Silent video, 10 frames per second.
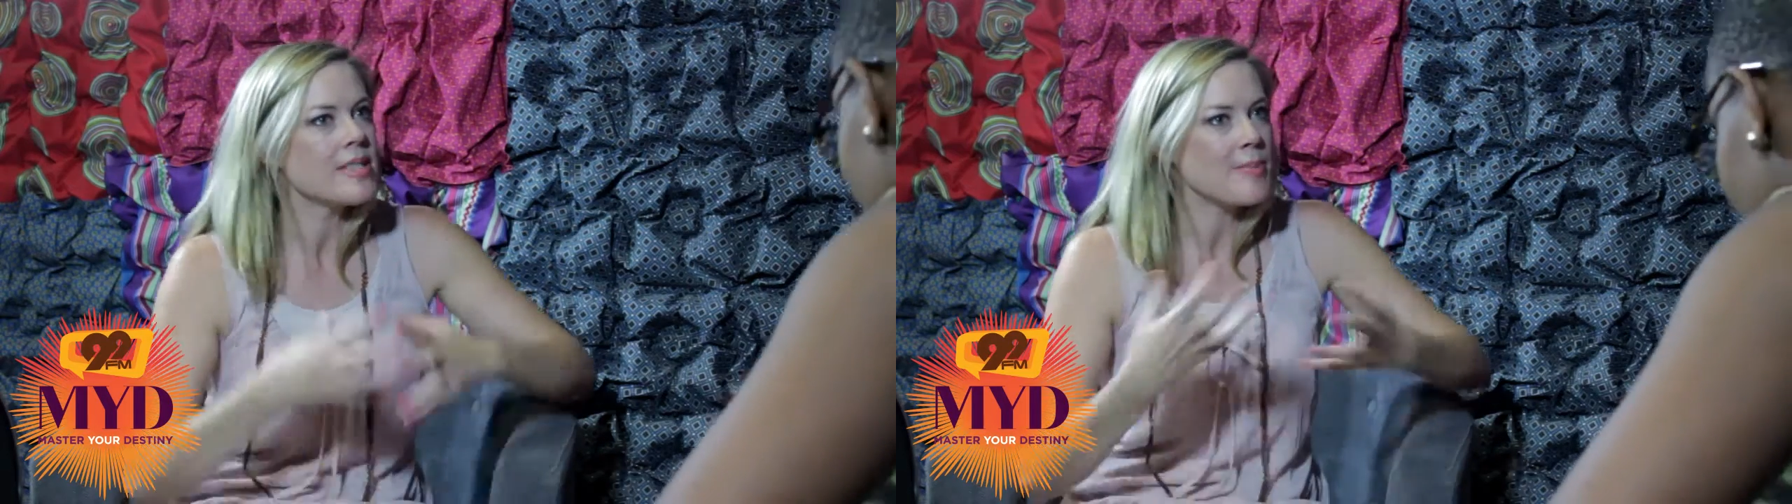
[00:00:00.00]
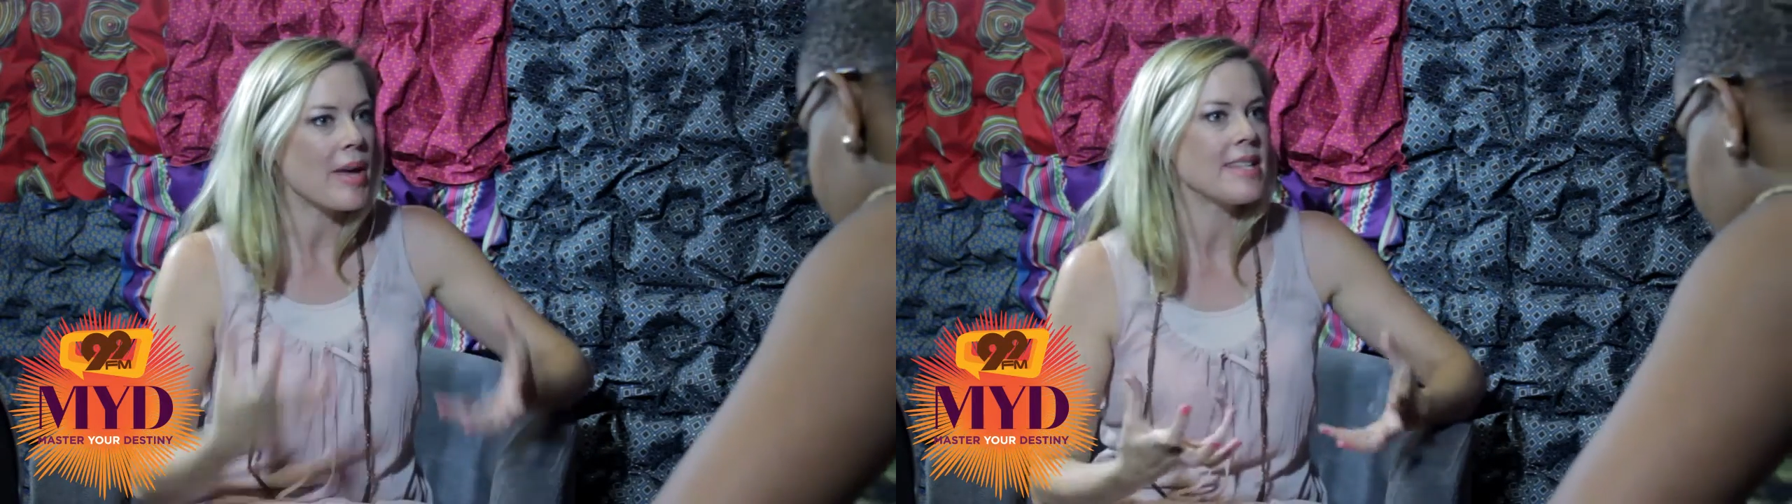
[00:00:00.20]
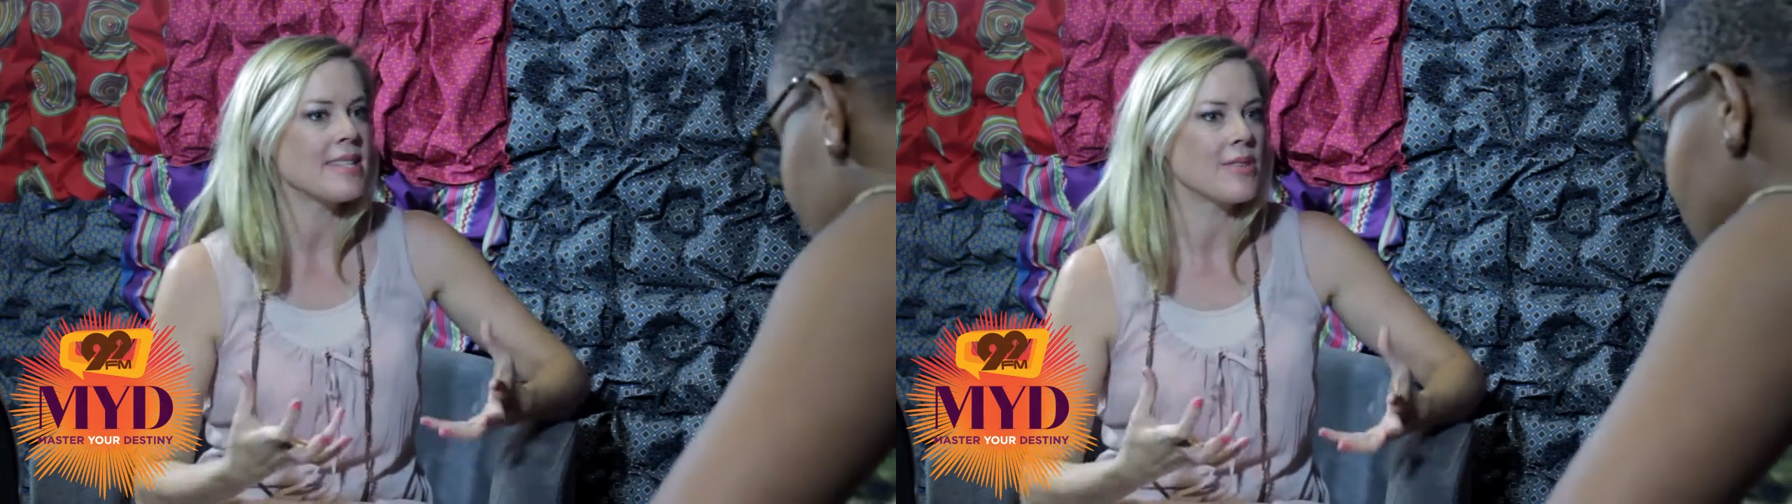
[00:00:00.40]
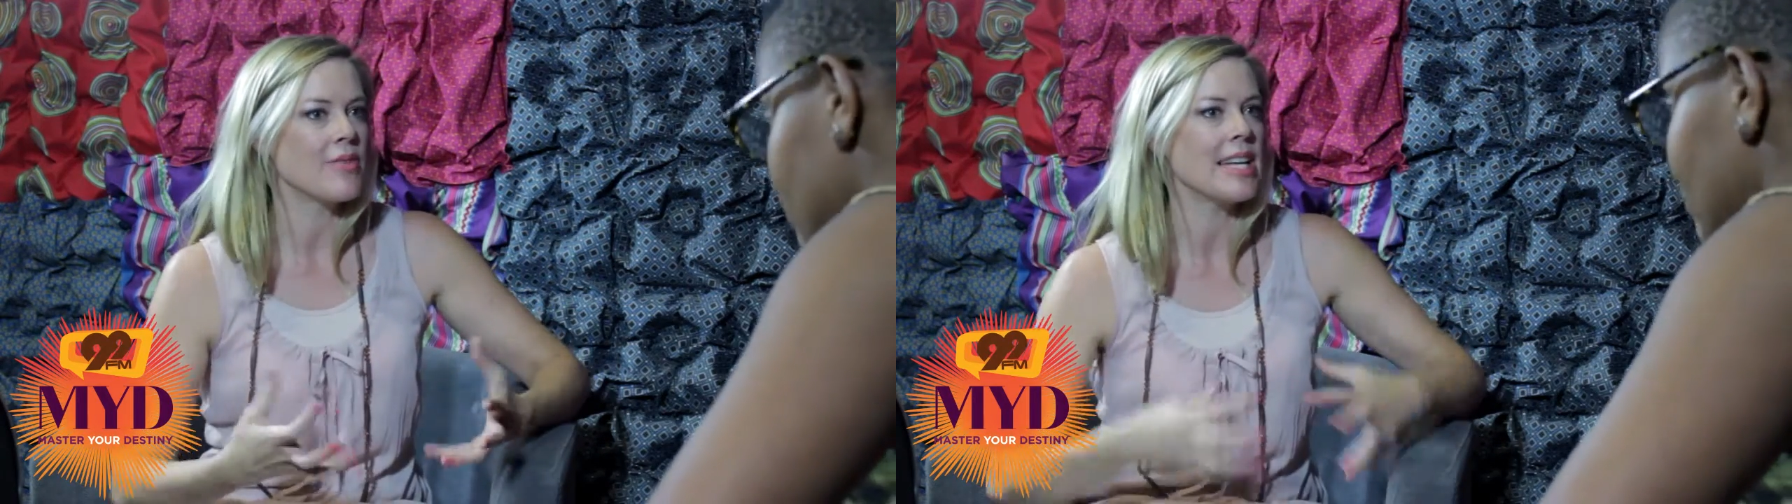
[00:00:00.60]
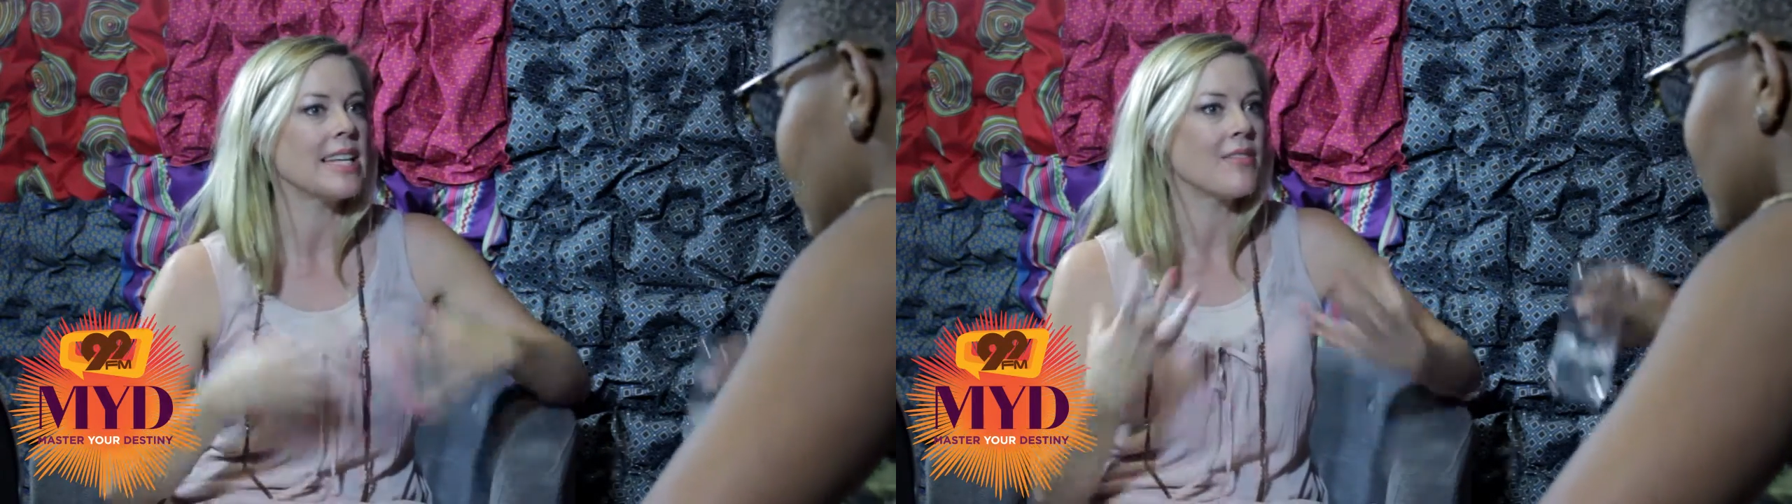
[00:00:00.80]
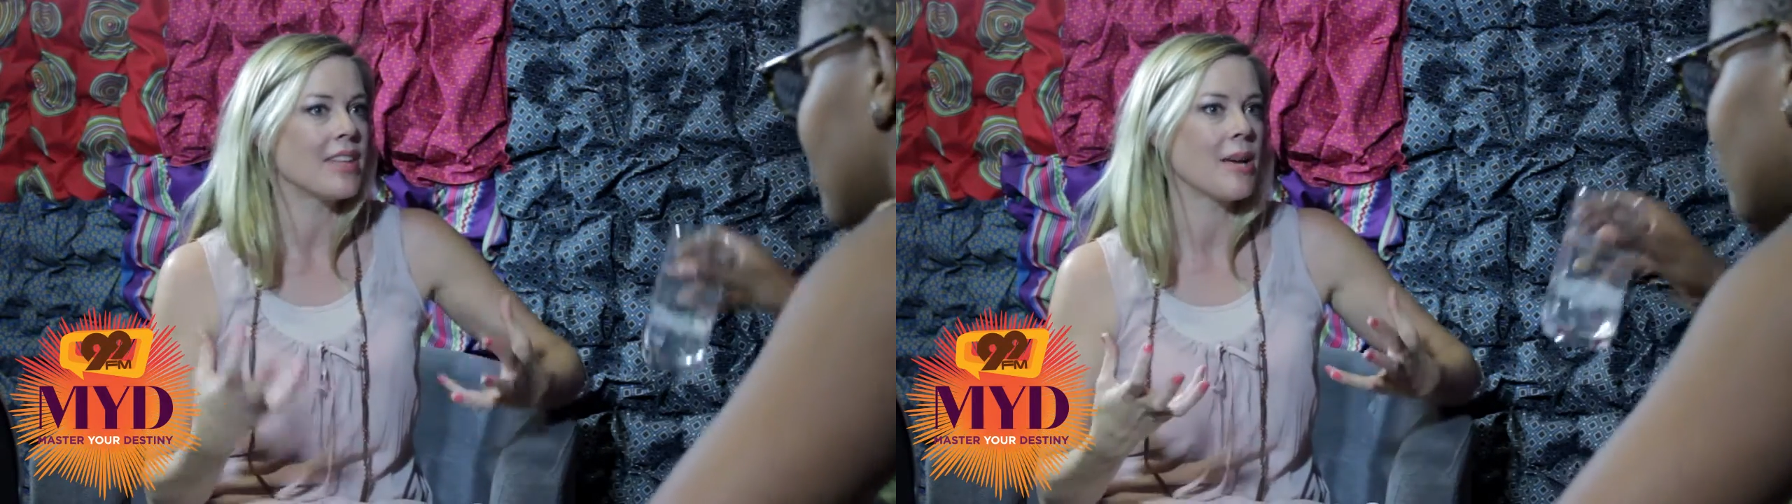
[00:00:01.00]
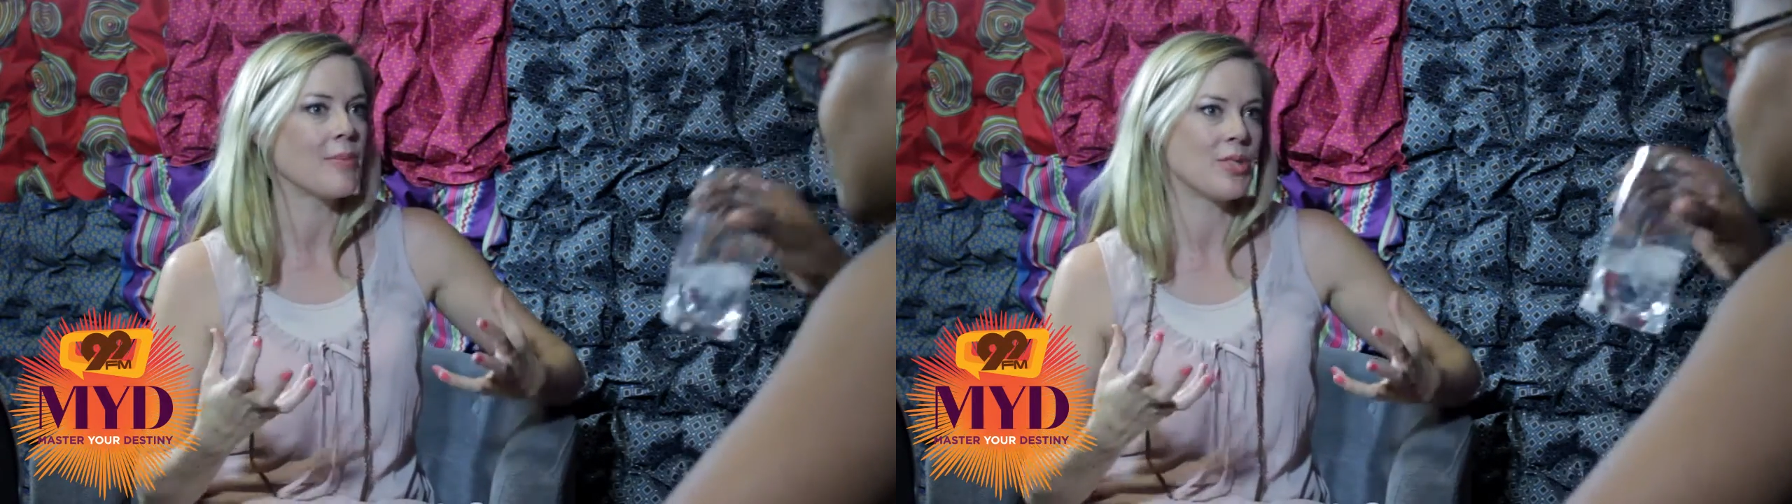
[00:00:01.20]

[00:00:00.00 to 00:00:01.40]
space and really living up